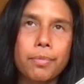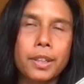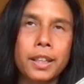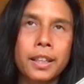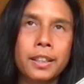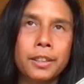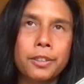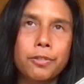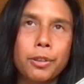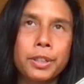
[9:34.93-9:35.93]
And I look
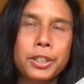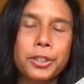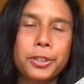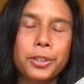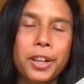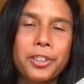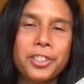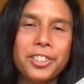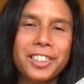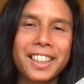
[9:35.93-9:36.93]
forward to
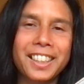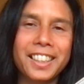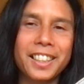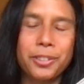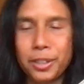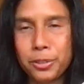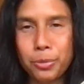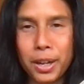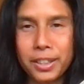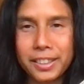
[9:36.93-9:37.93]
others learning it as
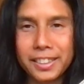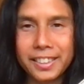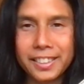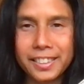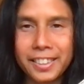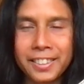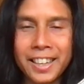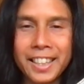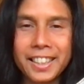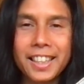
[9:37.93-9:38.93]
well. All
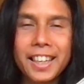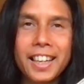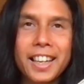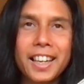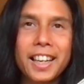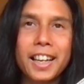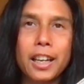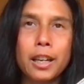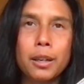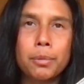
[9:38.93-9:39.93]
right.
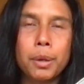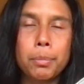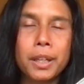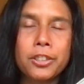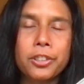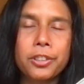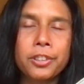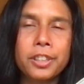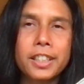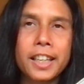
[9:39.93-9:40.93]
A blessed
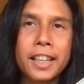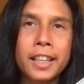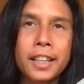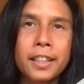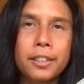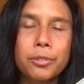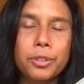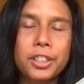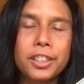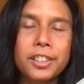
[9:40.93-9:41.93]
Earth Day,
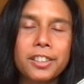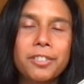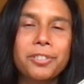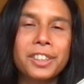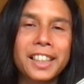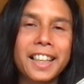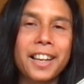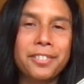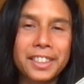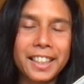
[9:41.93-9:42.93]
which is really
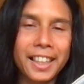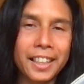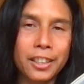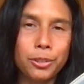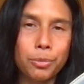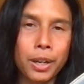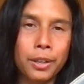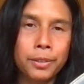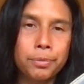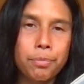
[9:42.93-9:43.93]
every day as
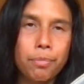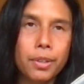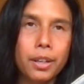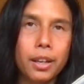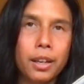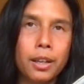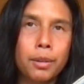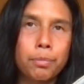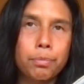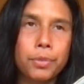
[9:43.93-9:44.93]
well.
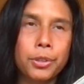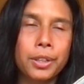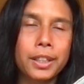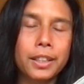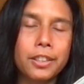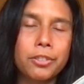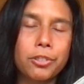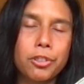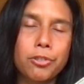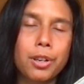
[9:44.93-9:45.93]
Knowing that
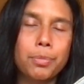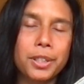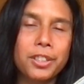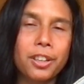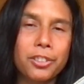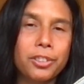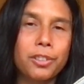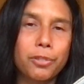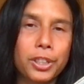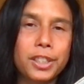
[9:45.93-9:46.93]
the drum is also the
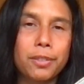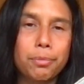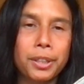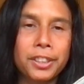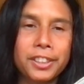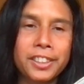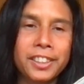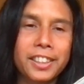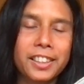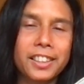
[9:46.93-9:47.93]
voice of Mother
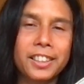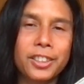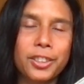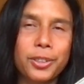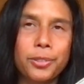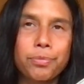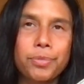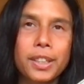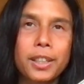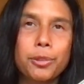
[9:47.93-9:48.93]
Earth, and so
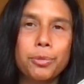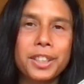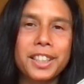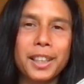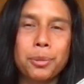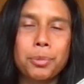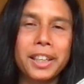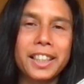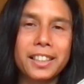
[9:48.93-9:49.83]
we celebrate.